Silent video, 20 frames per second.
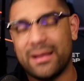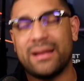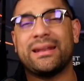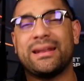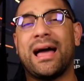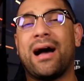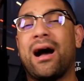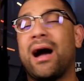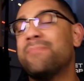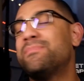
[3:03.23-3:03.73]

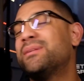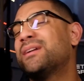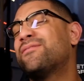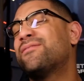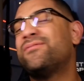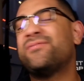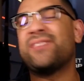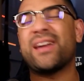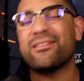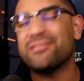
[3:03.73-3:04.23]
Now, I'm being
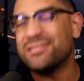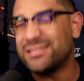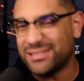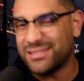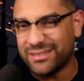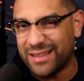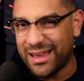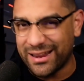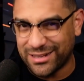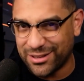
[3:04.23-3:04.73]
very
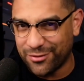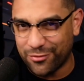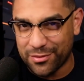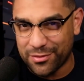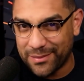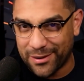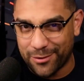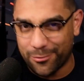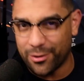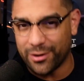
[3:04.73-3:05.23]
selective with
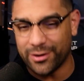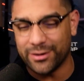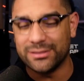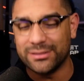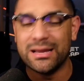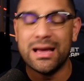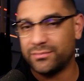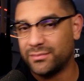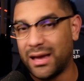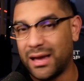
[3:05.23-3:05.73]
my words.
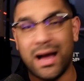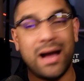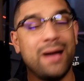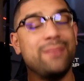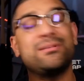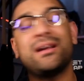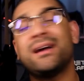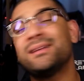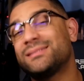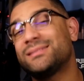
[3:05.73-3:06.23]
I'm
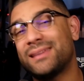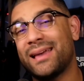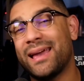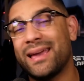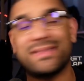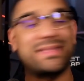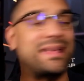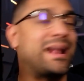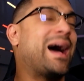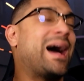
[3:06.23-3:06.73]
not saying
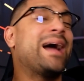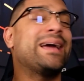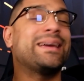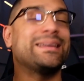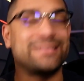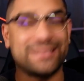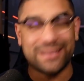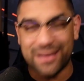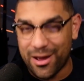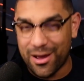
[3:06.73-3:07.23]
that I get to
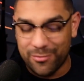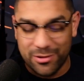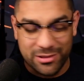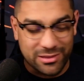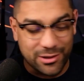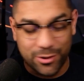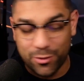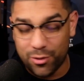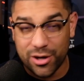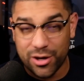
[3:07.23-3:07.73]
come with
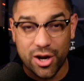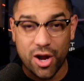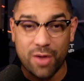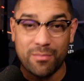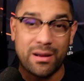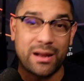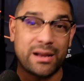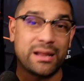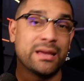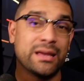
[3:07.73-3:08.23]
little to no
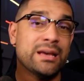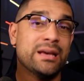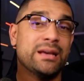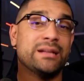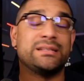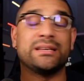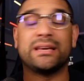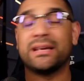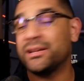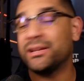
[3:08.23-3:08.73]
money to
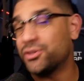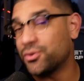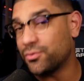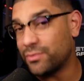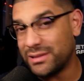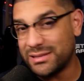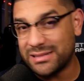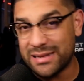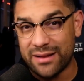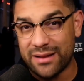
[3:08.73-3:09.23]
get into real
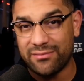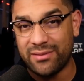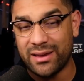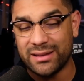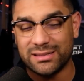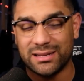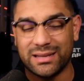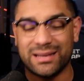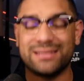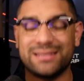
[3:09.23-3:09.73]
estate investing,
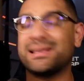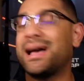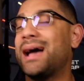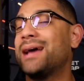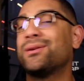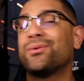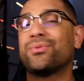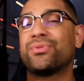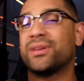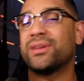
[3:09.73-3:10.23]
because I
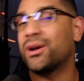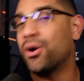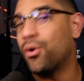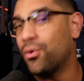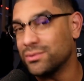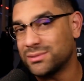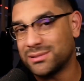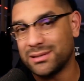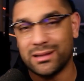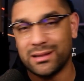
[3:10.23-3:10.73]
don't think
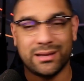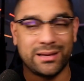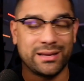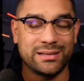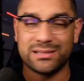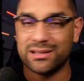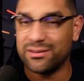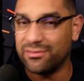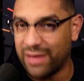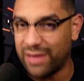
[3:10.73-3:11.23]
wholesaling is
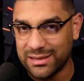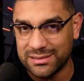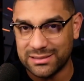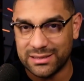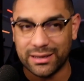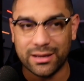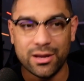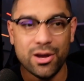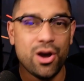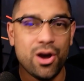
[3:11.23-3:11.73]
investing.
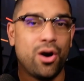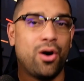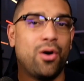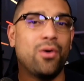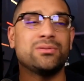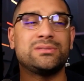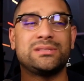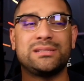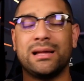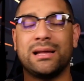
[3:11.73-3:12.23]

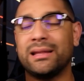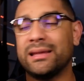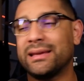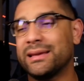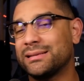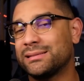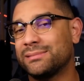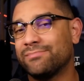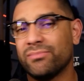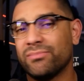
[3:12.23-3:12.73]
Wholesaling
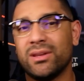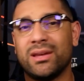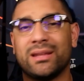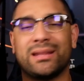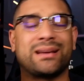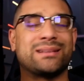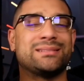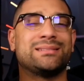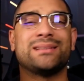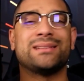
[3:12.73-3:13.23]
is like a
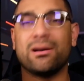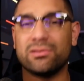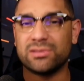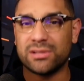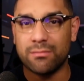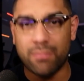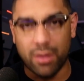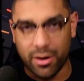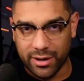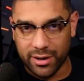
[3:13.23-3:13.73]
sales and
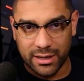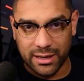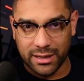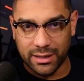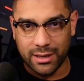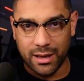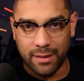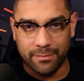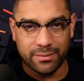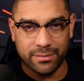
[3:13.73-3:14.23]
marketing
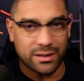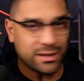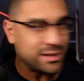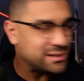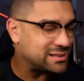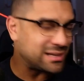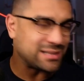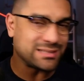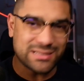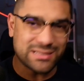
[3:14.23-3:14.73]
company. It's like
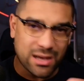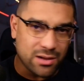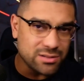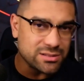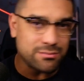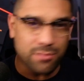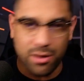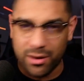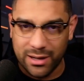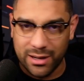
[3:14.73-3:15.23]
a sales and
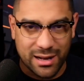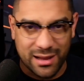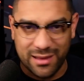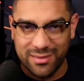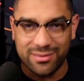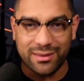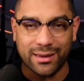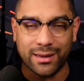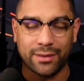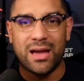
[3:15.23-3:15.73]
marketing
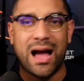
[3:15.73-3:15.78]
thing.